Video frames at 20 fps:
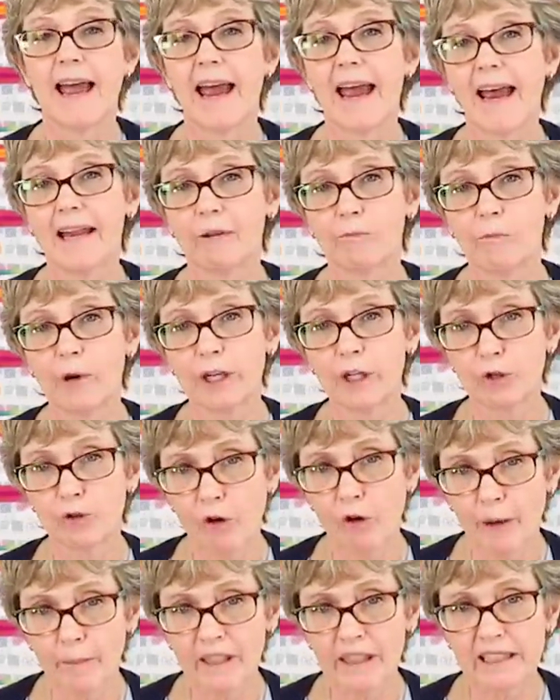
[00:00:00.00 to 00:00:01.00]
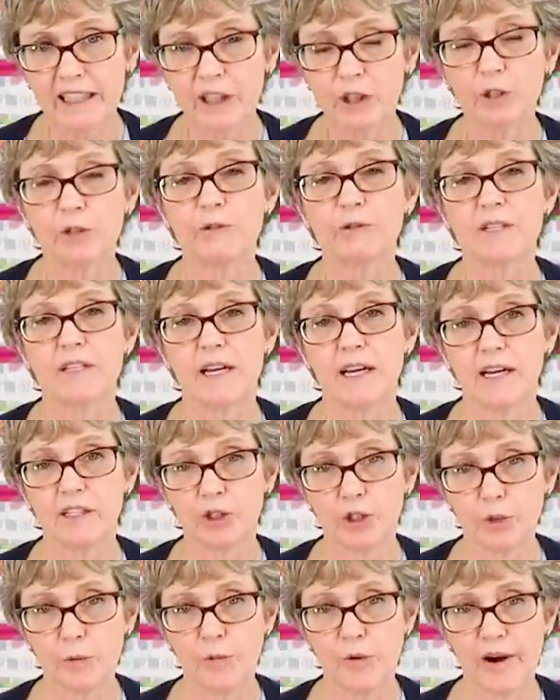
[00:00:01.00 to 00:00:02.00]
And we normally use a
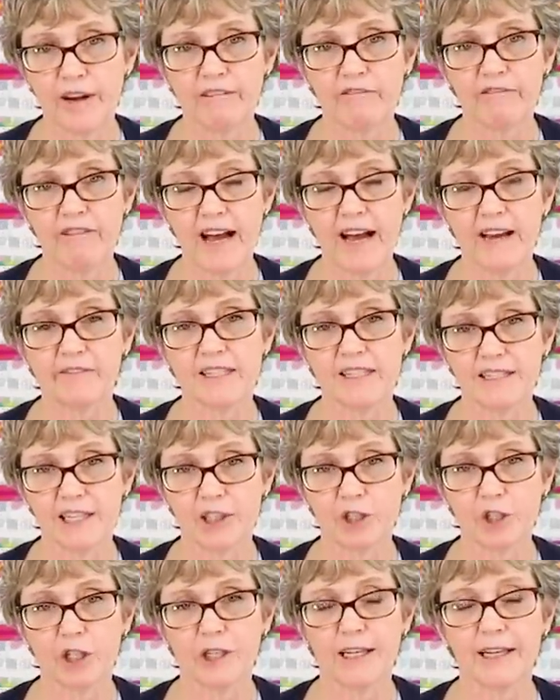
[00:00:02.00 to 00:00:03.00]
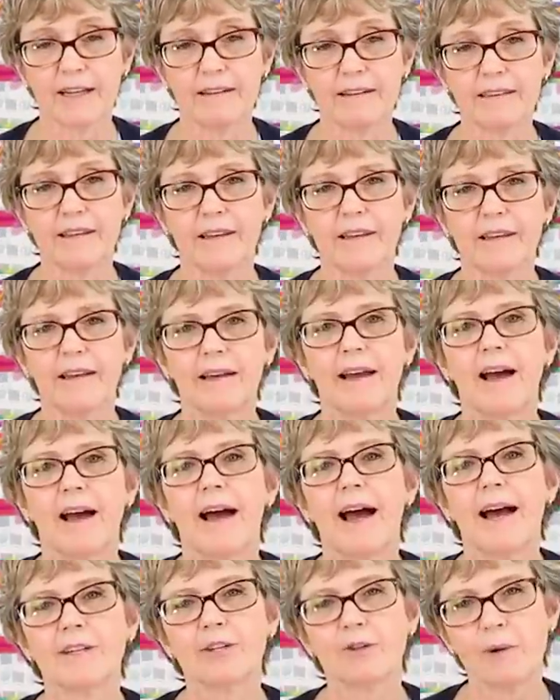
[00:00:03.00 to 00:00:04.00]
two point five stitch length.
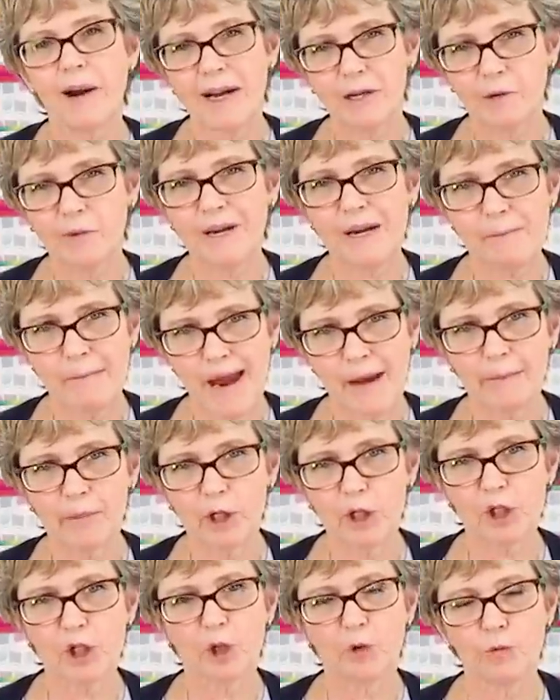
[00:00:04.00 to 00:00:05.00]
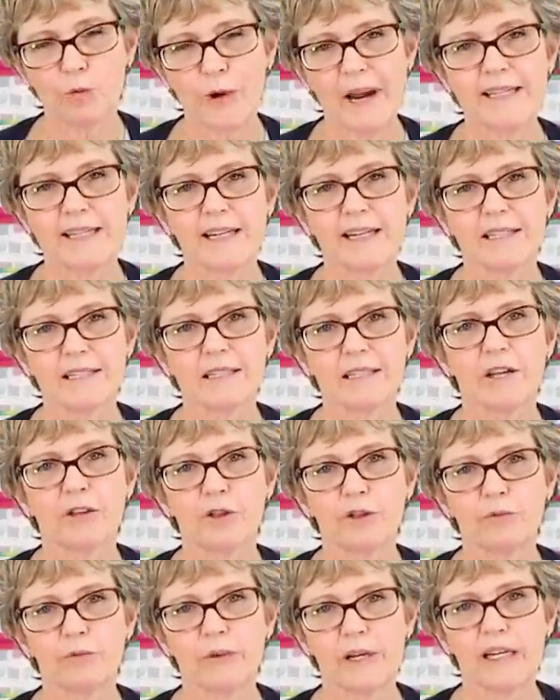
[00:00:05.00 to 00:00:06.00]
I try to remember to raise it to
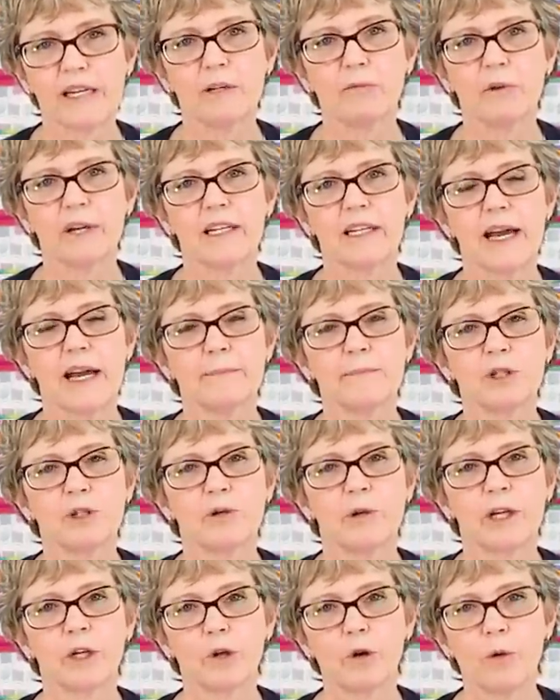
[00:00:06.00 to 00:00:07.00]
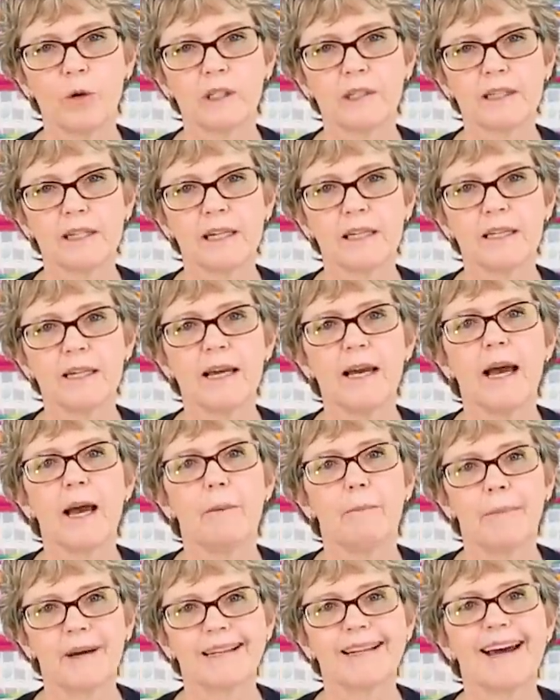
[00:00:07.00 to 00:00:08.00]
three when I'm doing quilting,
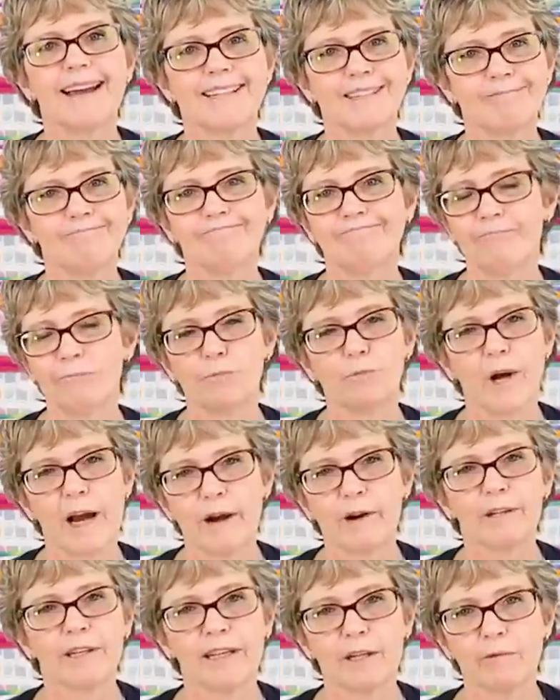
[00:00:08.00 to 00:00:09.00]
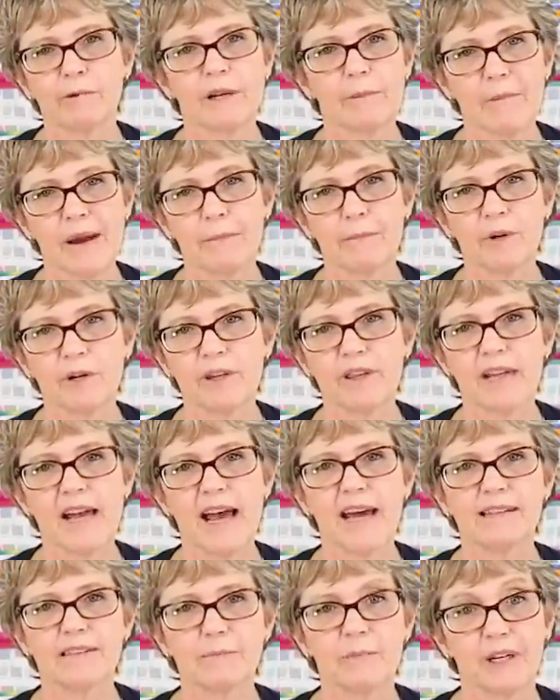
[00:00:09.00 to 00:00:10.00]
but I rarely remember
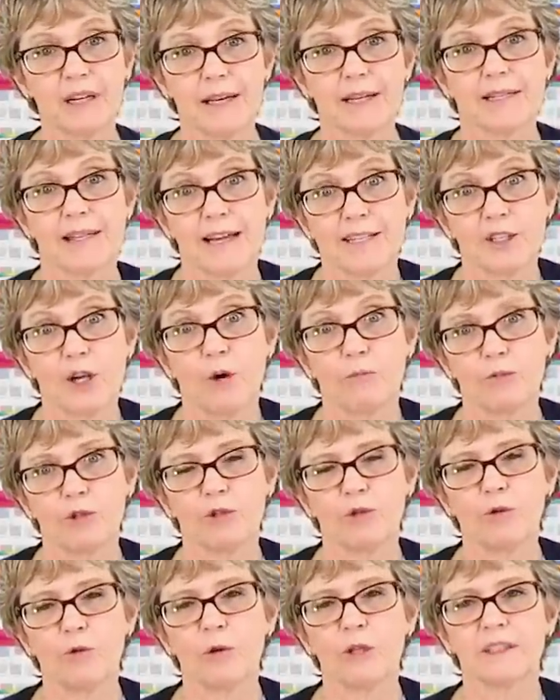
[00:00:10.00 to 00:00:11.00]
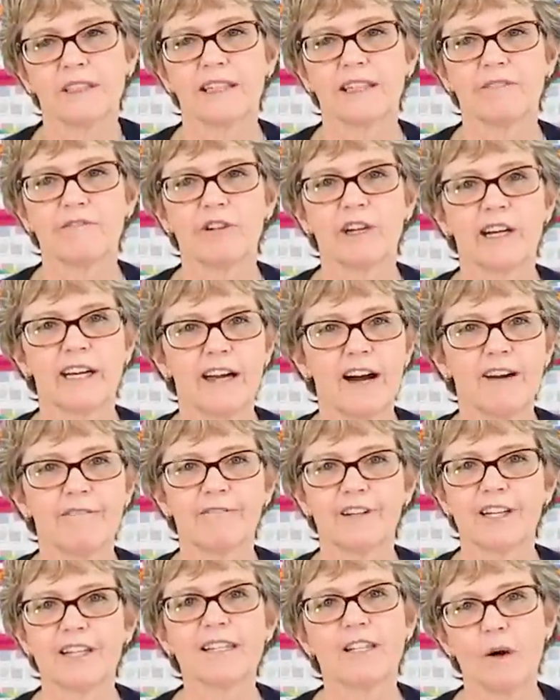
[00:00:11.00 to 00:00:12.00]
that because I don't do quilting very
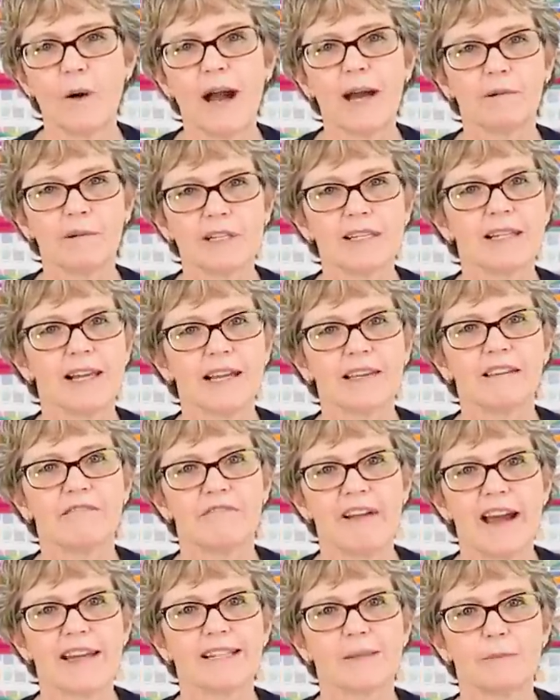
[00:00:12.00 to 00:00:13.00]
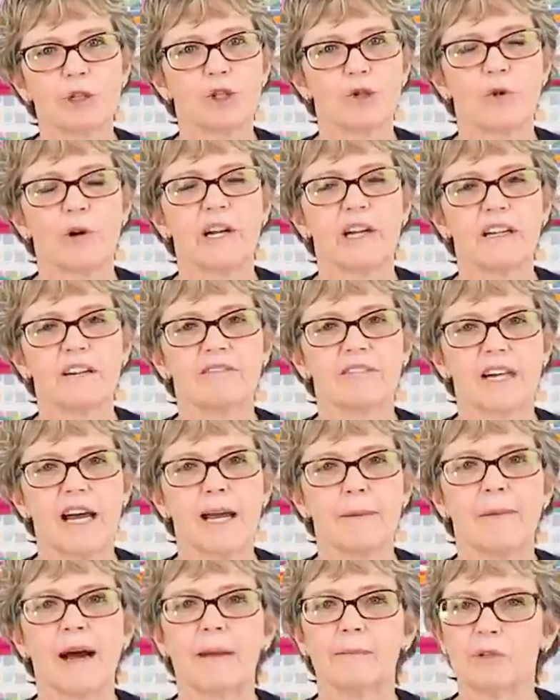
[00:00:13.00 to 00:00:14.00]
often. So I would say the vast majority of
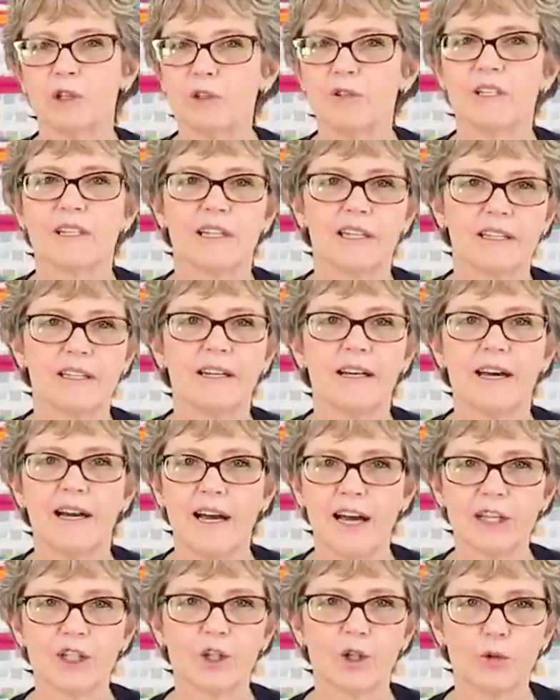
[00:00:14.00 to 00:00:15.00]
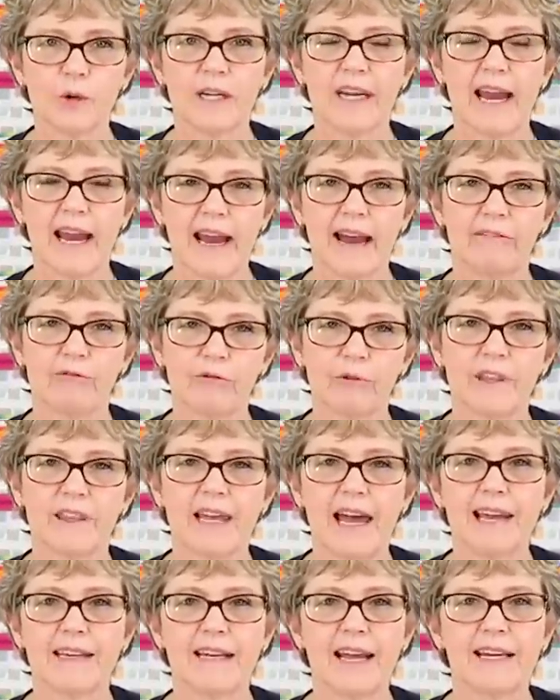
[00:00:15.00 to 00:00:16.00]
time I'm using a two and a half with
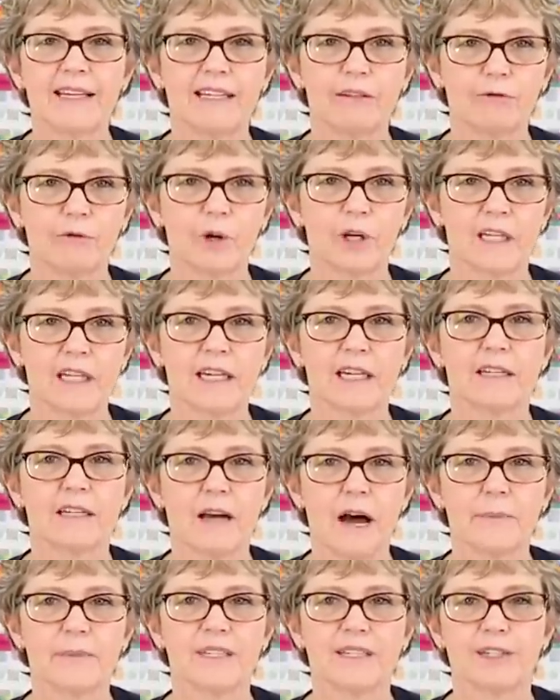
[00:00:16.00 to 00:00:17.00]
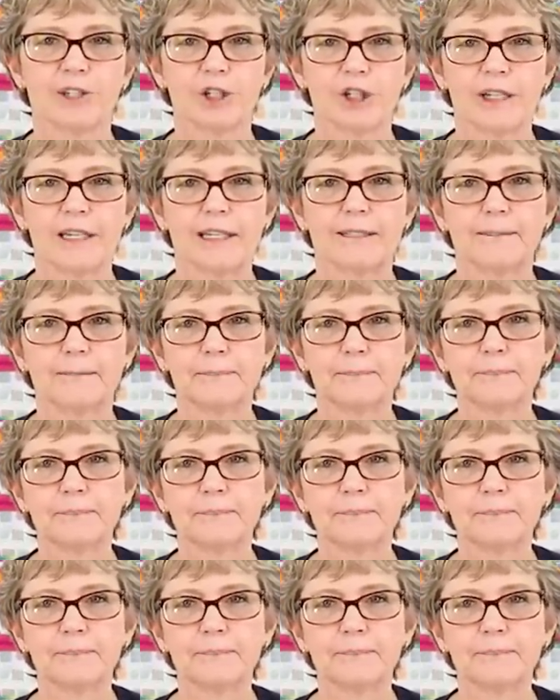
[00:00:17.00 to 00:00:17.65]
that ninety fourteen top stitch needle.